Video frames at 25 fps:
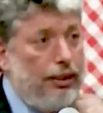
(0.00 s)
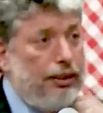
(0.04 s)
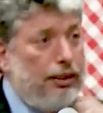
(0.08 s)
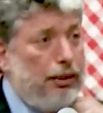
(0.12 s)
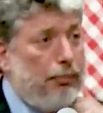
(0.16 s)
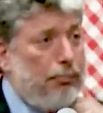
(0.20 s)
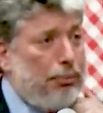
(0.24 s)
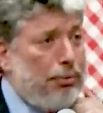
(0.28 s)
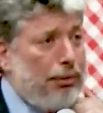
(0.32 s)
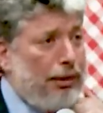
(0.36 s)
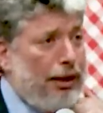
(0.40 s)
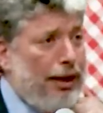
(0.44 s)

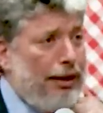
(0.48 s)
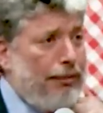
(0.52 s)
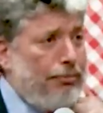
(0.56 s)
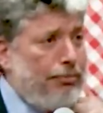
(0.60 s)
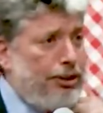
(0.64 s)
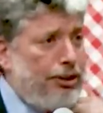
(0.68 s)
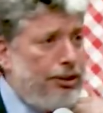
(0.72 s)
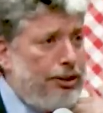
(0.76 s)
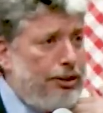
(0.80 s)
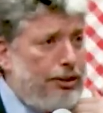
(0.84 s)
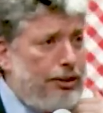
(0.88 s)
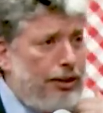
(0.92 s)
The
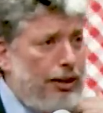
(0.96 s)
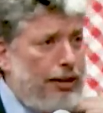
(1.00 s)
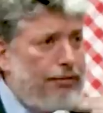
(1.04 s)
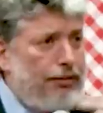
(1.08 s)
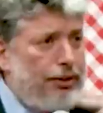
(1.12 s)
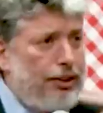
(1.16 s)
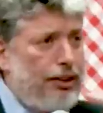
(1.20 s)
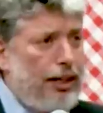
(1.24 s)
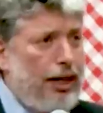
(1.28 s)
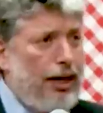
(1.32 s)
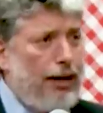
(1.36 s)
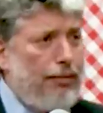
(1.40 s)
promises of
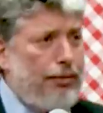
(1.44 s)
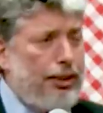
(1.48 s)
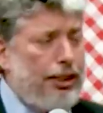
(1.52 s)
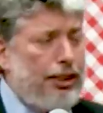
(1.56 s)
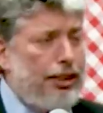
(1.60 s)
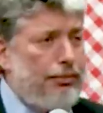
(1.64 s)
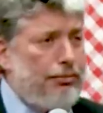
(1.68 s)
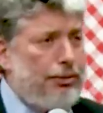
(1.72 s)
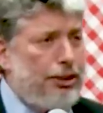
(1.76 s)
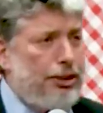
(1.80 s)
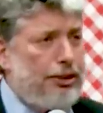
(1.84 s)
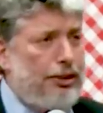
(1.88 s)
the coming
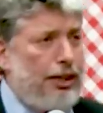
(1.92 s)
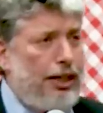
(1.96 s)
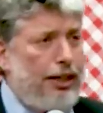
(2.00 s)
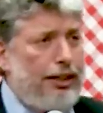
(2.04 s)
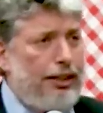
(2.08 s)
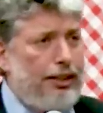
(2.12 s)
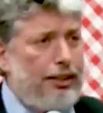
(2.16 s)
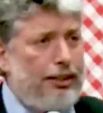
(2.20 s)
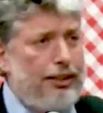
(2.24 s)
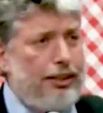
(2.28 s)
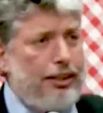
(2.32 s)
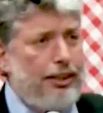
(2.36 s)
of the
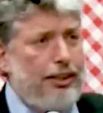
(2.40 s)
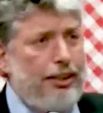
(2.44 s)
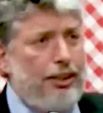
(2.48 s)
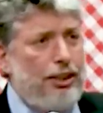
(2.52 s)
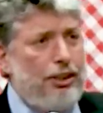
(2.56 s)
Messiah